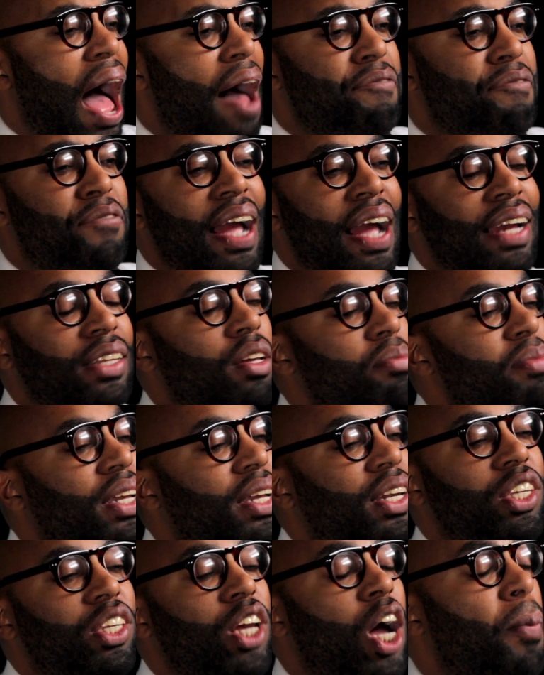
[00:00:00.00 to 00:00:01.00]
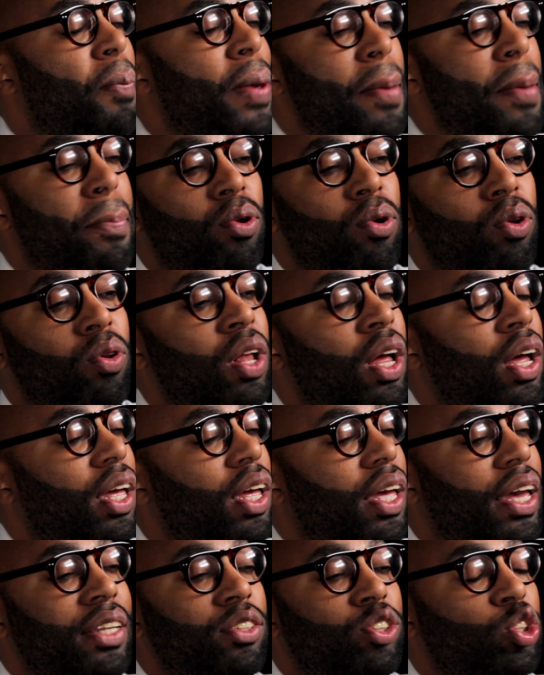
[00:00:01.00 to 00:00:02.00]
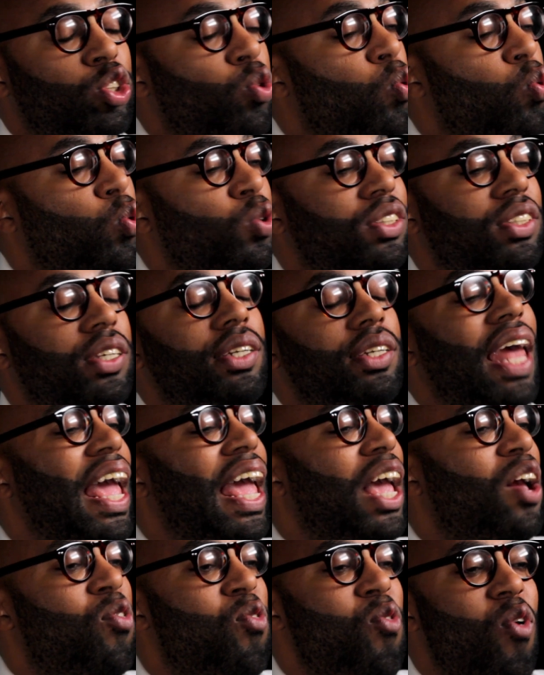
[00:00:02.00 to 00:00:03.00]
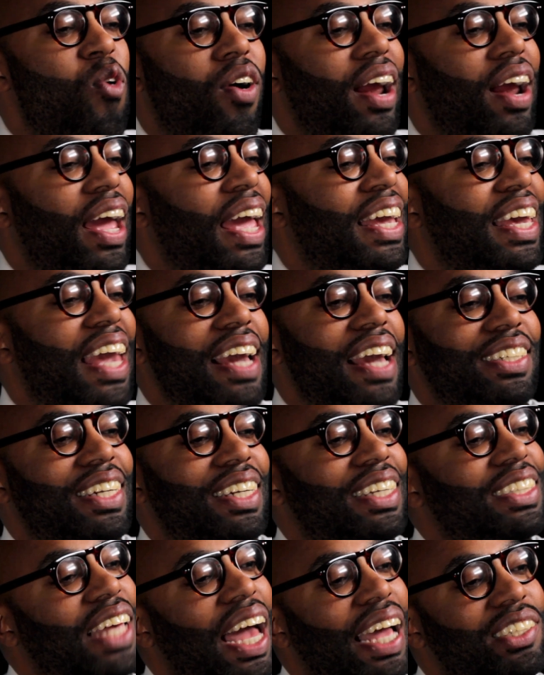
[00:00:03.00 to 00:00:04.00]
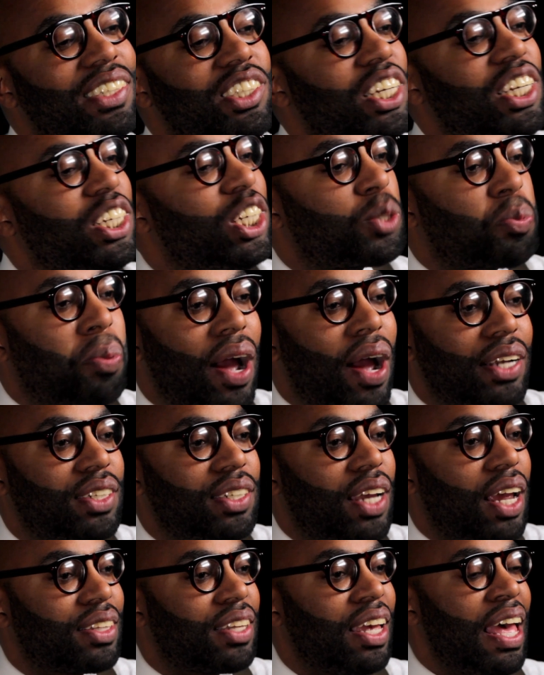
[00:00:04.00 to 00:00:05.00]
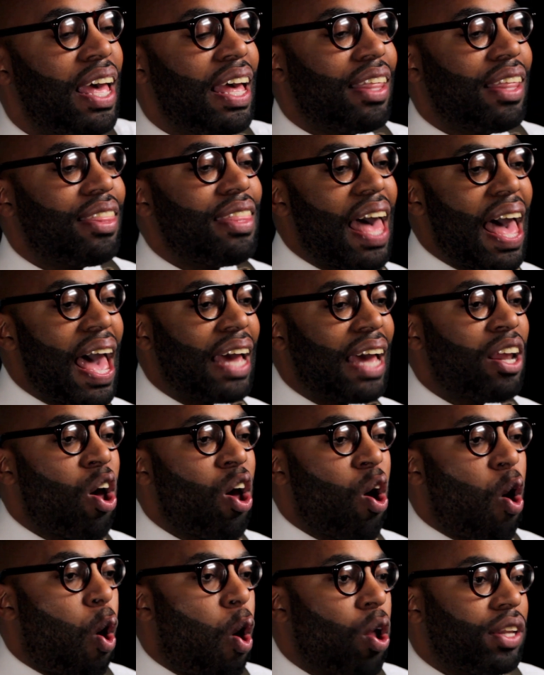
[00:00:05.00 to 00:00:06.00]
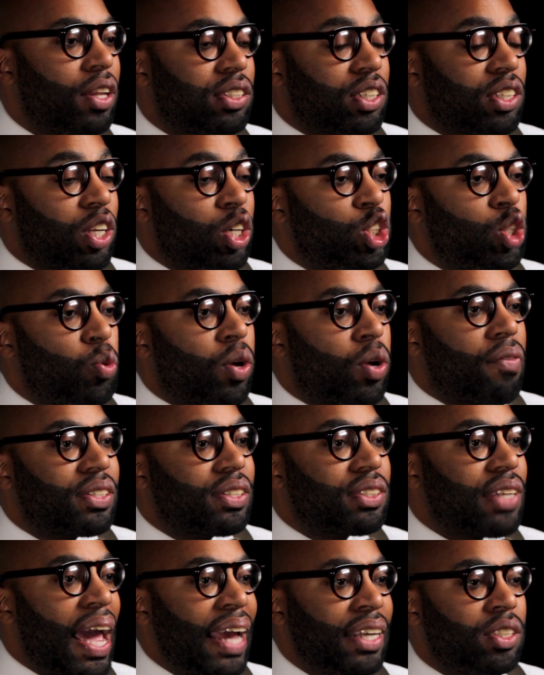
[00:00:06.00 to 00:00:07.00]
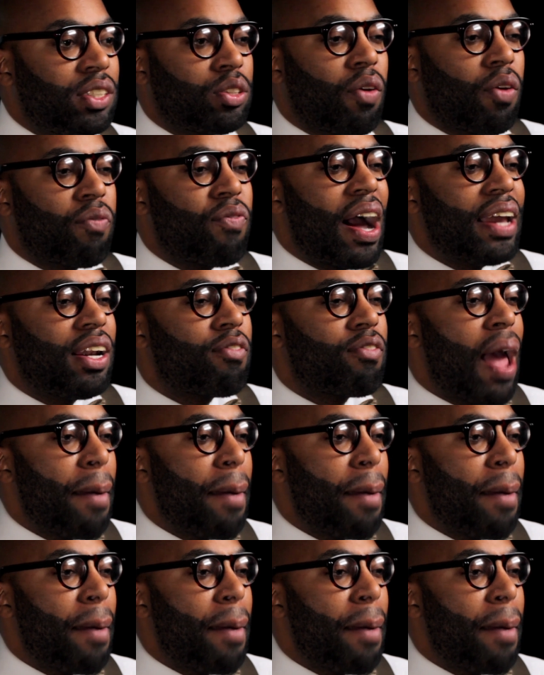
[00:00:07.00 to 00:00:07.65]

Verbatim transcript: I find them in the young people in schools today who are engaged in the Science Genius Project. That all the skills you want of a scientist, you find in